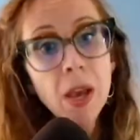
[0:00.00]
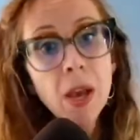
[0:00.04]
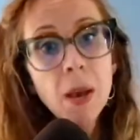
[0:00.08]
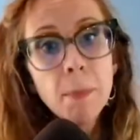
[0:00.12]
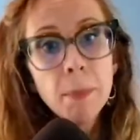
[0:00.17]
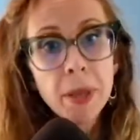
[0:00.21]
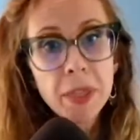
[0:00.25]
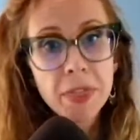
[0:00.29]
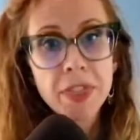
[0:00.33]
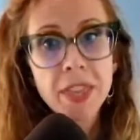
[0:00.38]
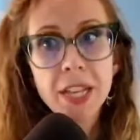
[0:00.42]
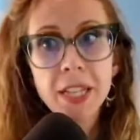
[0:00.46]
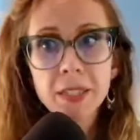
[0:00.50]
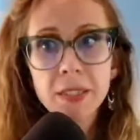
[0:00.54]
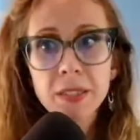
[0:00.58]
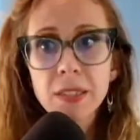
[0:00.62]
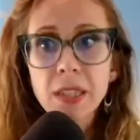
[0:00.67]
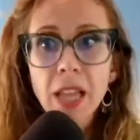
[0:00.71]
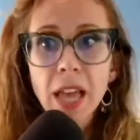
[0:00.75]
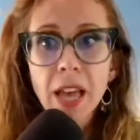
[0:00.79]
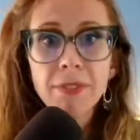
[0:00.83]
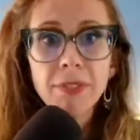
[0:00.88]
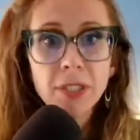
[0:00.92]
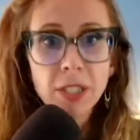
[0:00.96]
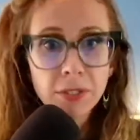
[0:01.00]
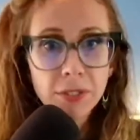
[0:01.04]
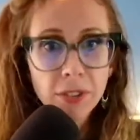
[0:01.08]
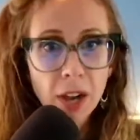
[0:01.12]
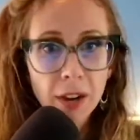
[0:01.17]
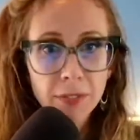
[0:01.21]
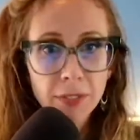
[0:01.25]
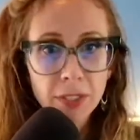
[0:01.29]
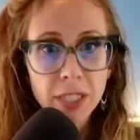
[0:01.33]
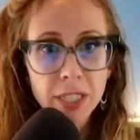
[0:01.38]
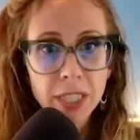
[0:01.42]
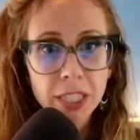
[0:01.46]
But this level of
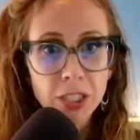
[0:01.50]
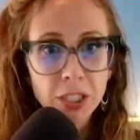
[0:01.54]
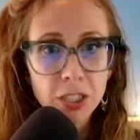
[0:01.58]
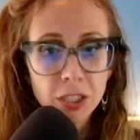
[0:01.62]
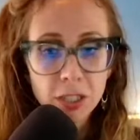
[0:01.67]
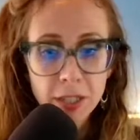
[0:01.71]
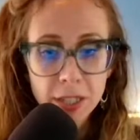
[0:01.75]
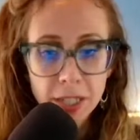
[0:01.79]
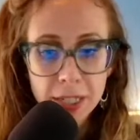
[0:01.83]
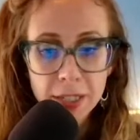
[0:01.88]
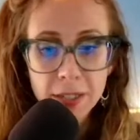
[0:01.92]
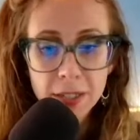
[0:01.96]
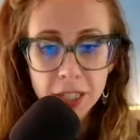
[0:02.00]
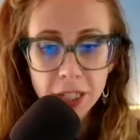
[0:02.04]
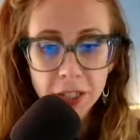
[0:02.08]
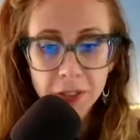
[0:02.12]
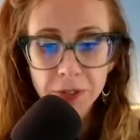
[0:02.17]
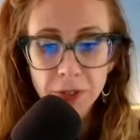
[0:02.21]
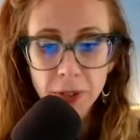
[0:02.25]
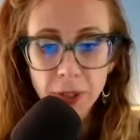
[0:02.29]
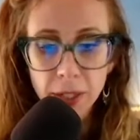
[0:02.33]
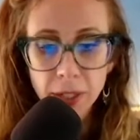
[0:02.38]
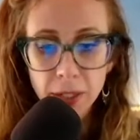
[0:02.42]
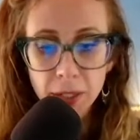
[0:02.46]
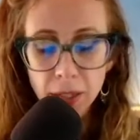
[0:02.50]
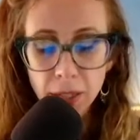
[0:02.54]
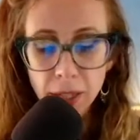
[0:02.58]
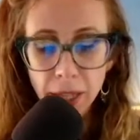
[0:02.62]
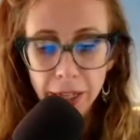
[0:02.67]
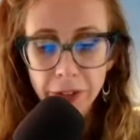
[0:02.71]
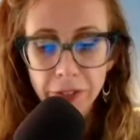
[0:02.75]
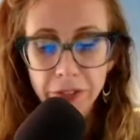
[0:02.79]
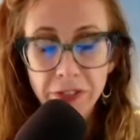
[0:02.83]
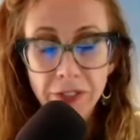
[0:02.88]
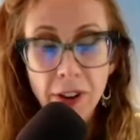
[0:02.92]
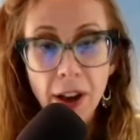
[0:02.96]
conversation, these different
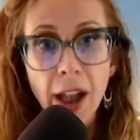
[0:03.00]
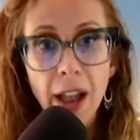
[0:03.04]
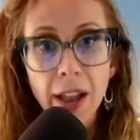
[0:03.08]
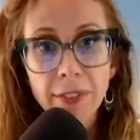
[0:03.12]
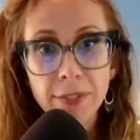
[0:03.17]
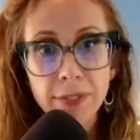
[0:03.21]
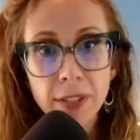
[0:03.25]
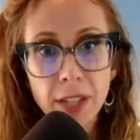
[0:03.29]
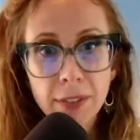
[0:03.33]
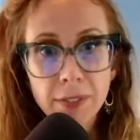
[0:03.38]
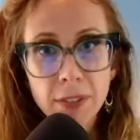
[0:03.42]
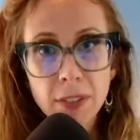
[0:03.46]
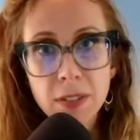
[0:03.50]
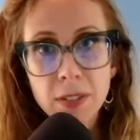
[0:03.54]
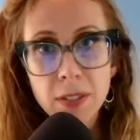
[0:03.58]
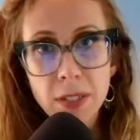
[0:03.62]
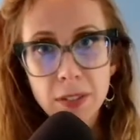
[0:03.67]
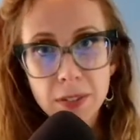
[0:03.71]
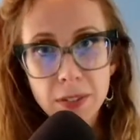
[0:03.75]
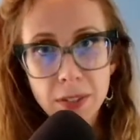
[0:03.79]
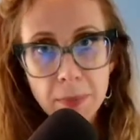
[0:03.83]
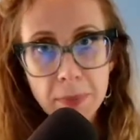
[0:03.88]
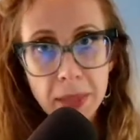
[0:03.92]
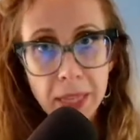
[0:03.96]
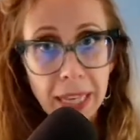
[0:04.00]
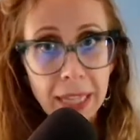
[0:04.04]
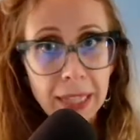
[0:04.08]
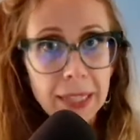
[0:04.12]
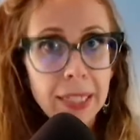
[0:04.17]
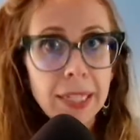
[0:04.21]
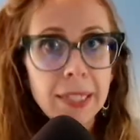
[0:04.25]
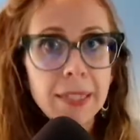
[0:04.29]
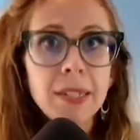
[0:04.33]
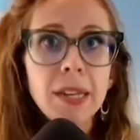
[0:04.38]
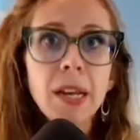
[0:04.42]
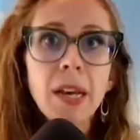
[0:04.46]
like 5 levels is something at
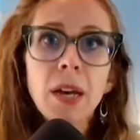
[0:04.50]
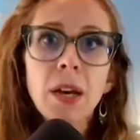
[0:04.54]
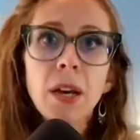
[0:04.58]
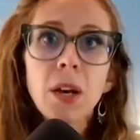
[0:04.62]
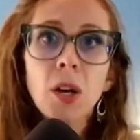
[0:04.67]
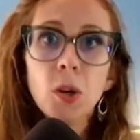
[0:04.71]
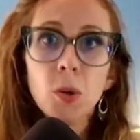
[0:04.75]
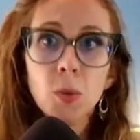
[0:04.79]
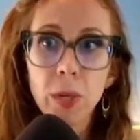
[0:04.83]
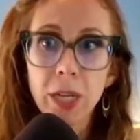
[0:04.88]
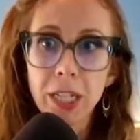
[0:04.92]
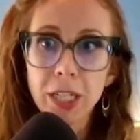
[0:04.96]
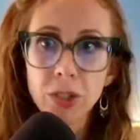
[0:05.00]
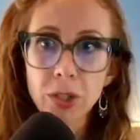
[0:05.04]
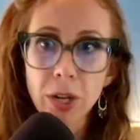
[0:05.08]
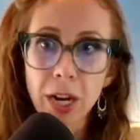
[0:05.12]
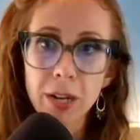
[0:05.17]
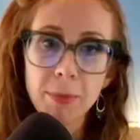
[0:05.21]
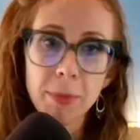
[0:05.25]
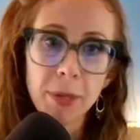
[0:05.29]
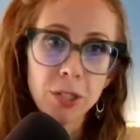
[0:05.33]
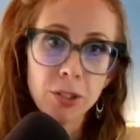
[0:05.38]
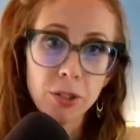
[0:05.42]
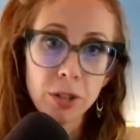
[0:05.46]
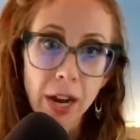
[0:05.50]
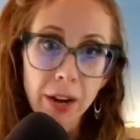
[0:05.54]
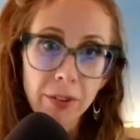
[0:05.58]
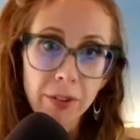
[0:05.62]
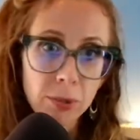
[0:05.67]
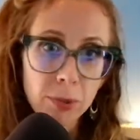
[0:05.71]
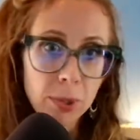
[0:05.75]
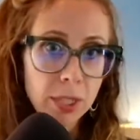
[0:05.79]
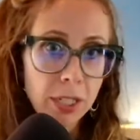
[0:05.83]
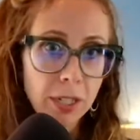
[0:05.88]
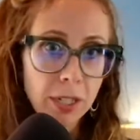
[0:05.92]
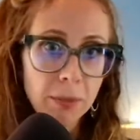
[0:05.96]
least we try to make sure
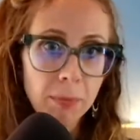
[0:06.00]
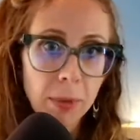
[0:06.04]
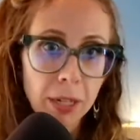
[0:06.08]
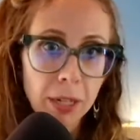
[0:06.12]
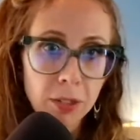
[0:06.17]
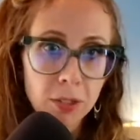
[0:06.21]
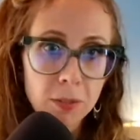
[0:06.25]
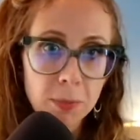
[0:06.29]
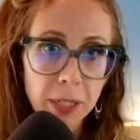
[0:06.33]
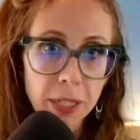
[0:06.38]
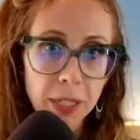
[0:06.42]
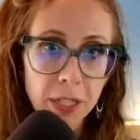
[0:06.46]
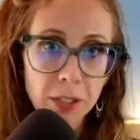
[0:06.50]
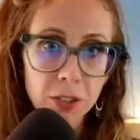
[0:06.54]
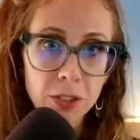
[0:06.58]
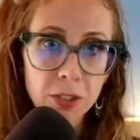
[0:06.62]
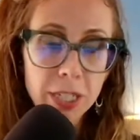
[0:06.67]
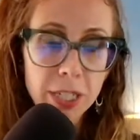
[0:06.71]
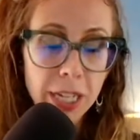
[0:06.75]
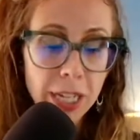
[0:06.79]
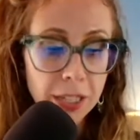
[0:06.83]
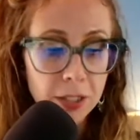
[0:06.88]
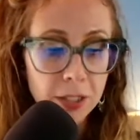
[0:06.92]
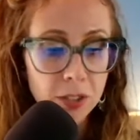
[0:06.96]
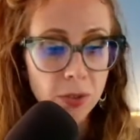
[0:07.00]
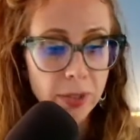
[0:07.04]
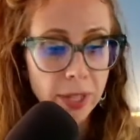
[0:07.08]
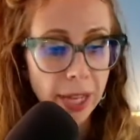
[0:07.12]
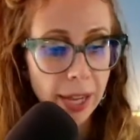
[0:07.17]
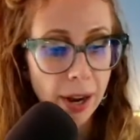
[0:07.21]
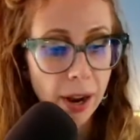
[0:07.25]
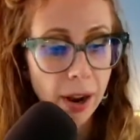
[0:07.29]
everyone at Mongoose Media understands so that